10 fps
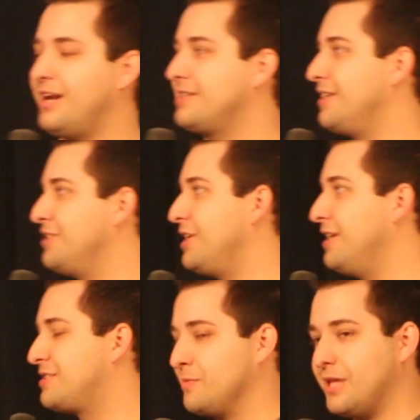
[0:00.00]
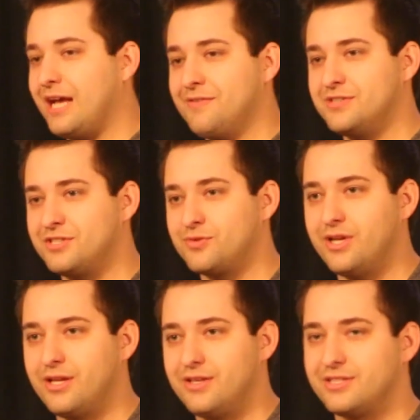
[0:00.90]
God. He's going to change some lives this
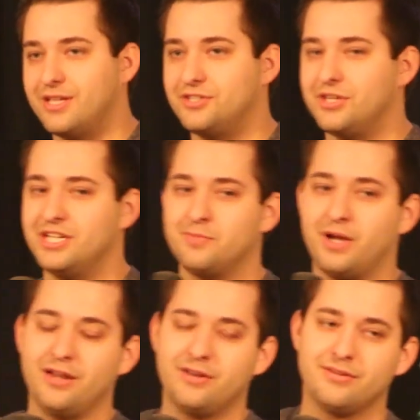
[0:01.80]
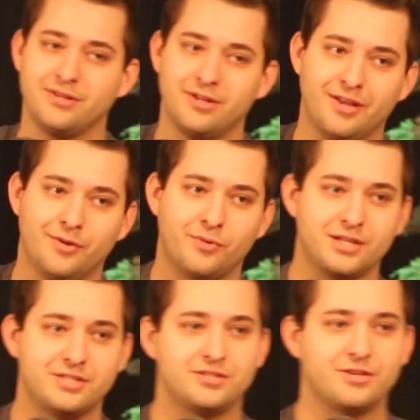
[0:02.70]
week. He's going to change mine
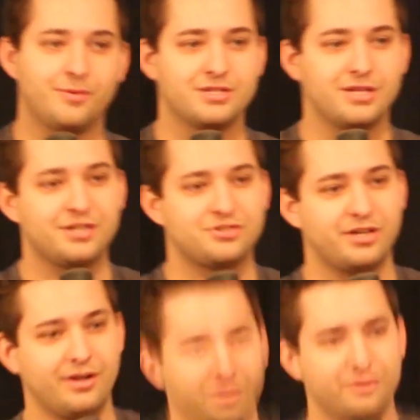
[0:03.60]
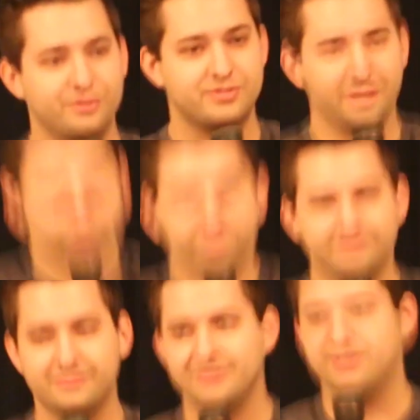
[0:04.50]
when I see Star Wars: The Last Jedi on Thursday.
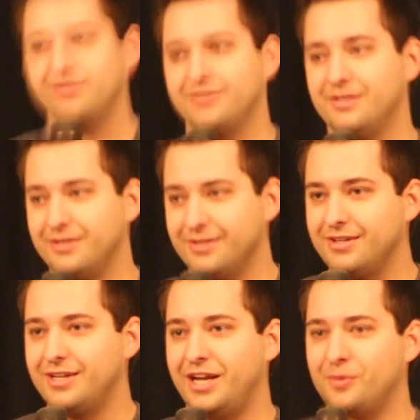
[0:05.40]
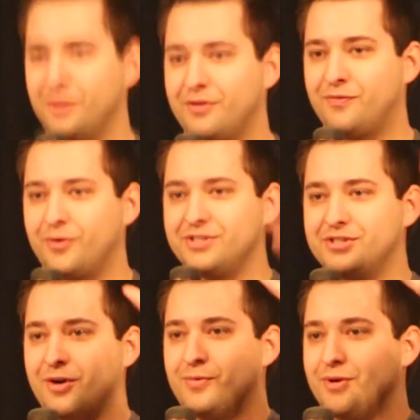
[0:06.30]
Anyone looking forward to
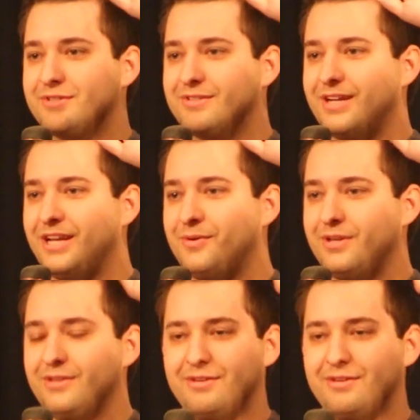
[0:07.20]
Star Wars? Anyone?